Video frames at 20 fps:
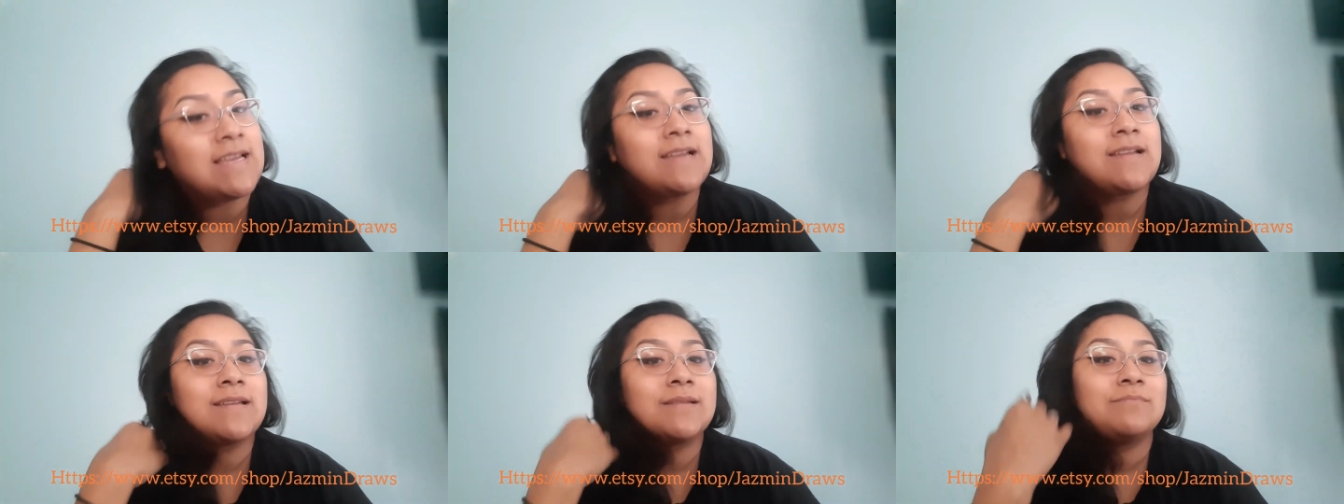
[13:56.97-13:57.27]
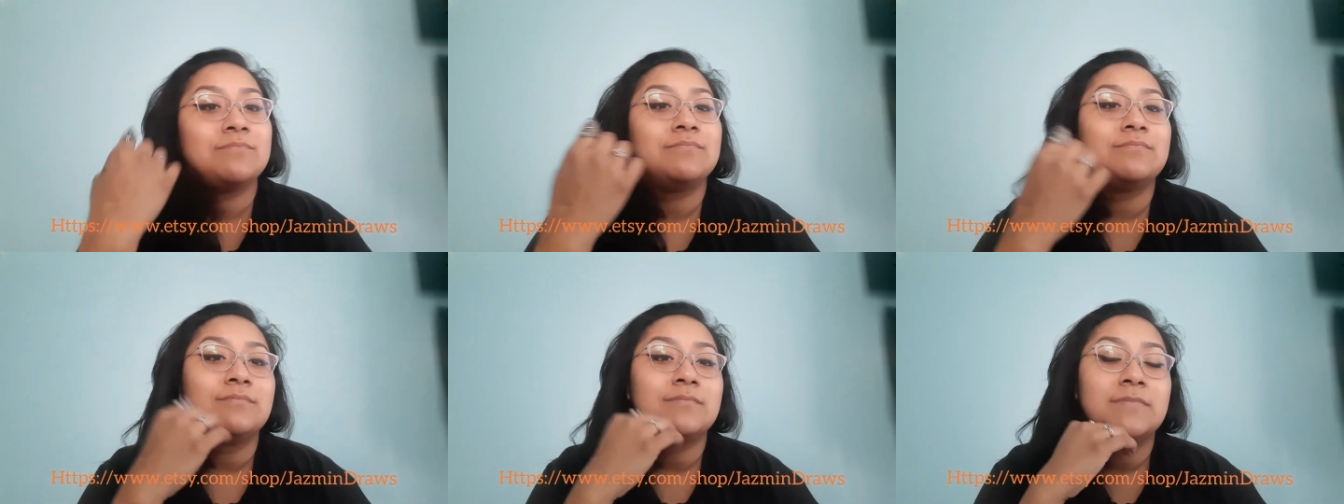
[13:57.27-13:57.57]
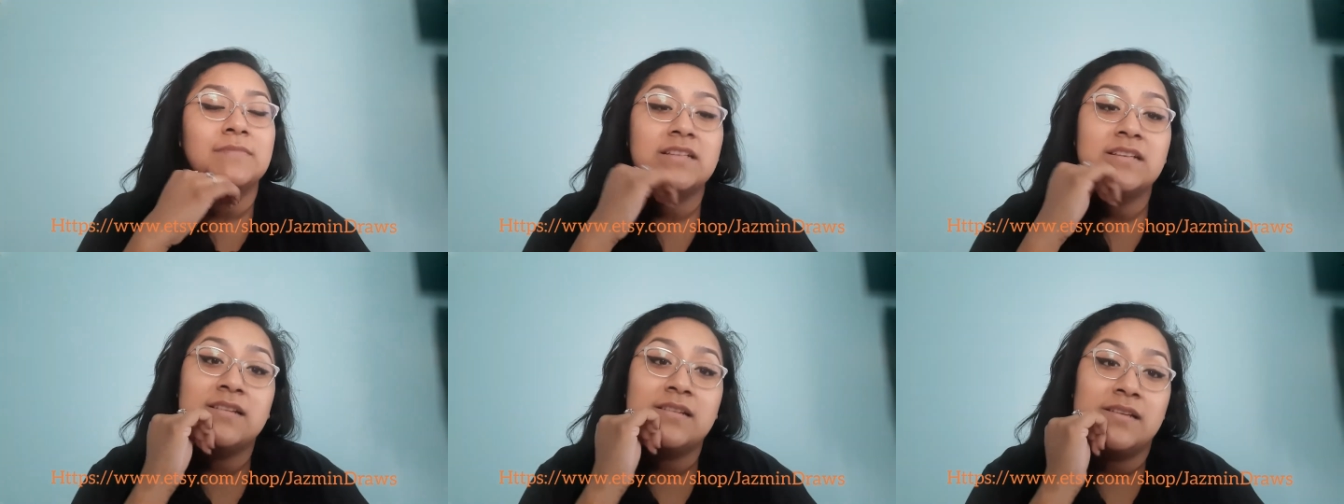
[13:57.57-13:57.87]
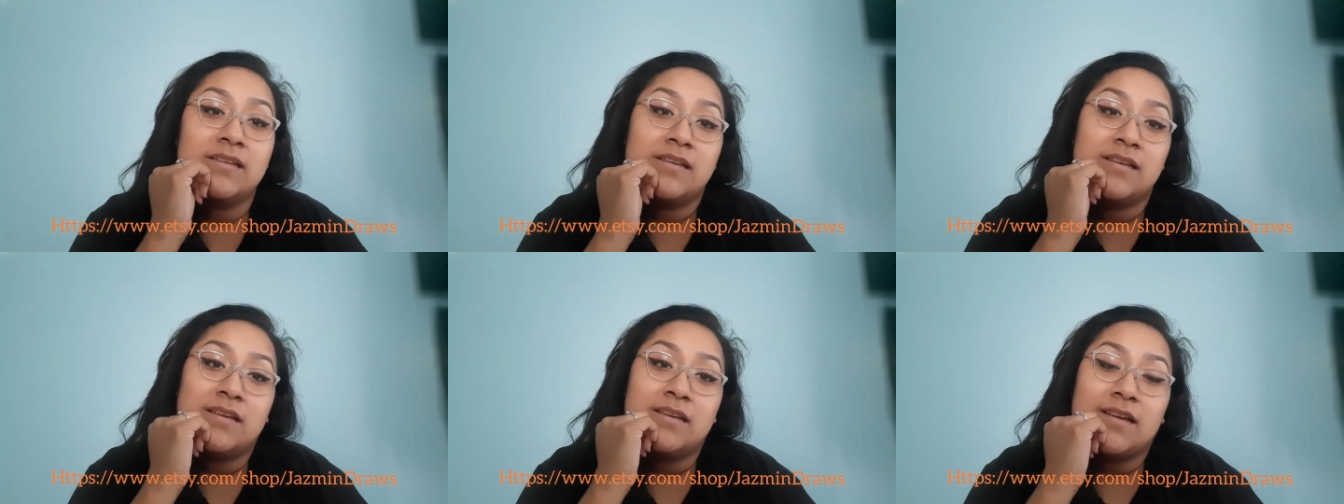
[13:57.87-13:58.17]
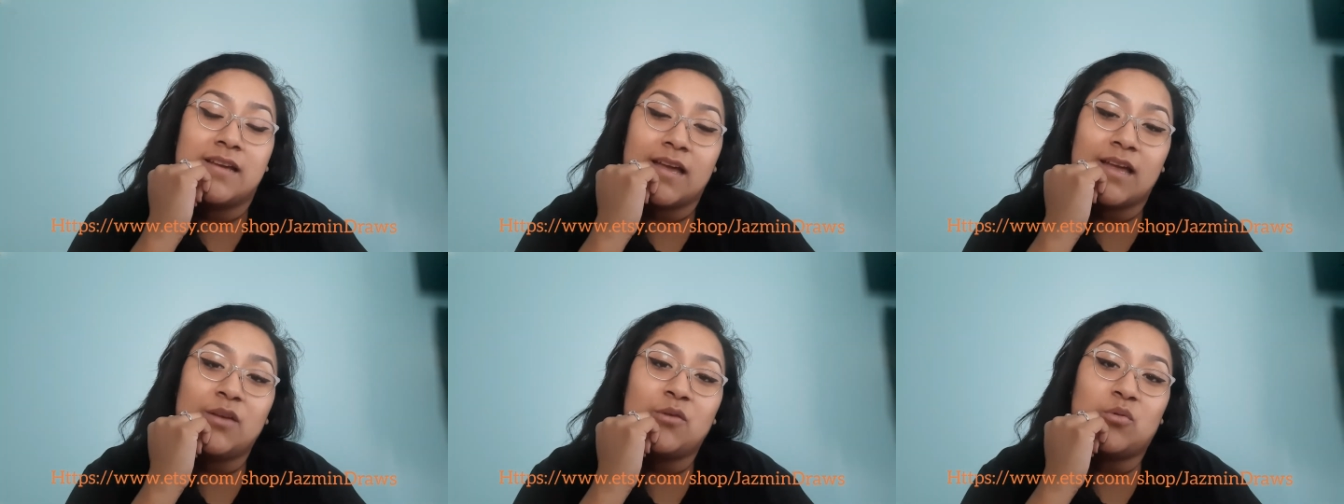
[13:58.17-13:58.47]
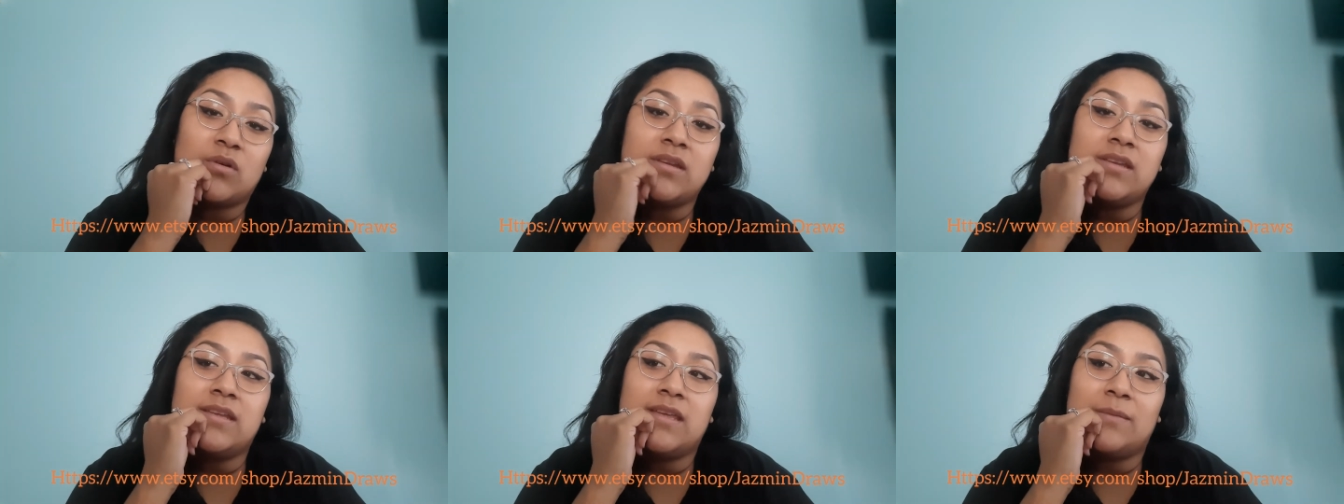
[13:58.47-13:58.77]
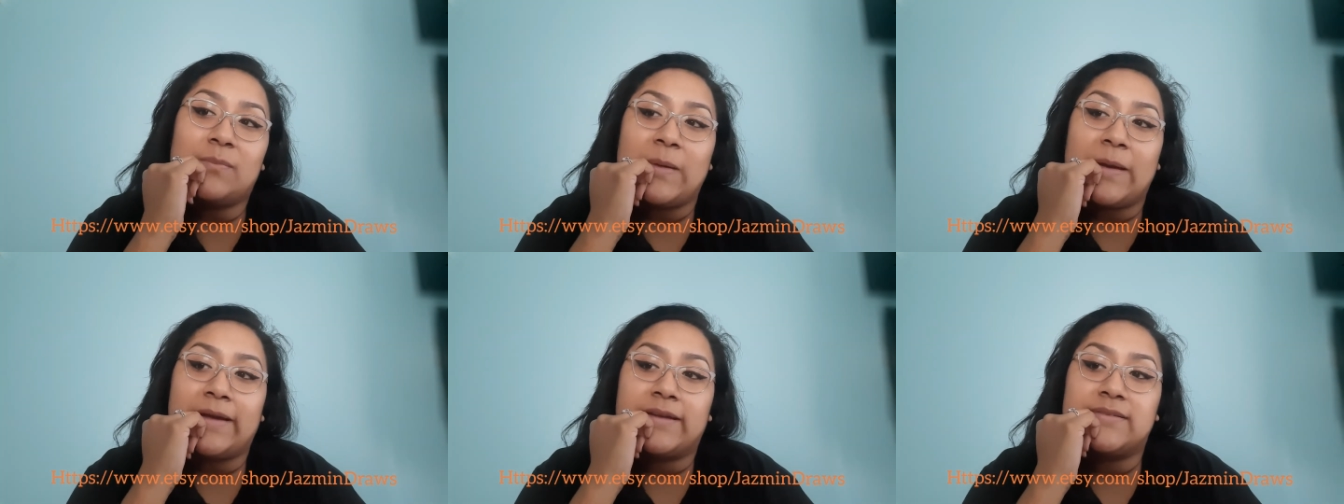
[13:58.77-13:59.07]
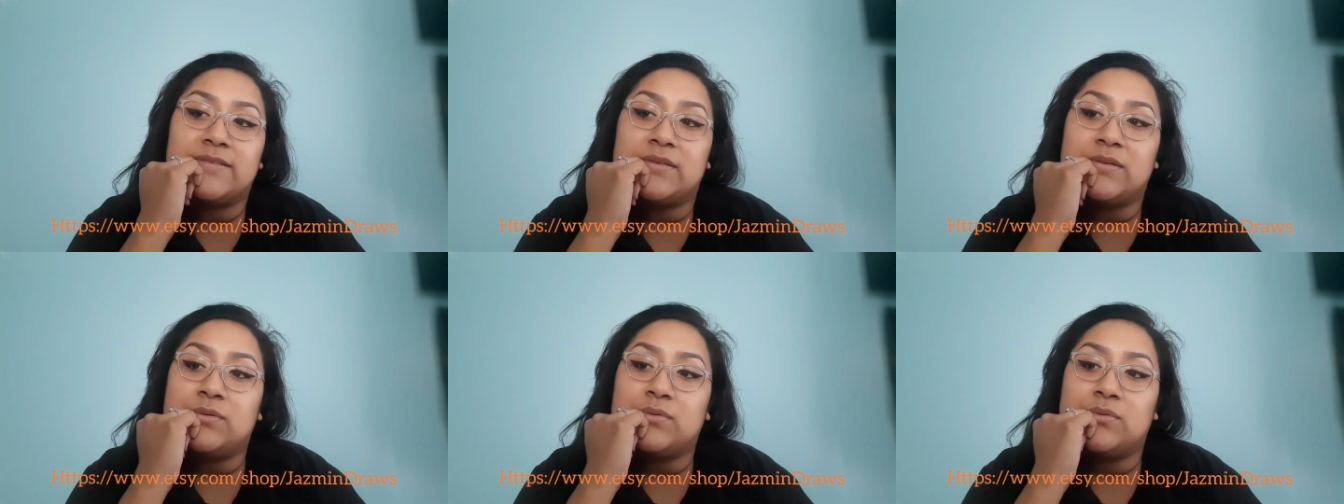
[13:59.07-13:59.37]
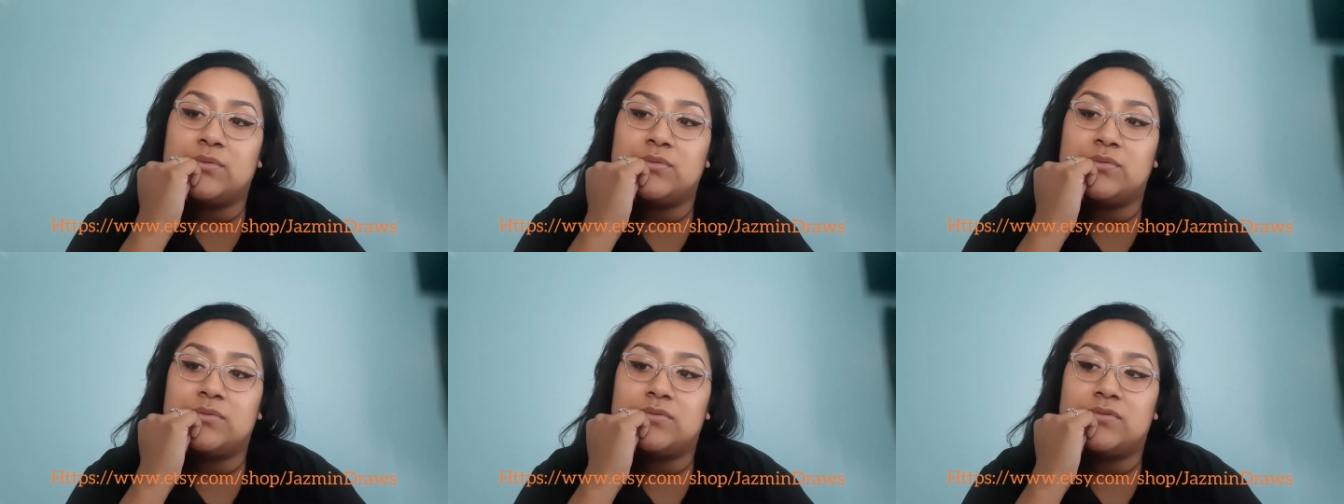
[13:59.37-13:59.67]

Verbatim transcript: time. I want to get back to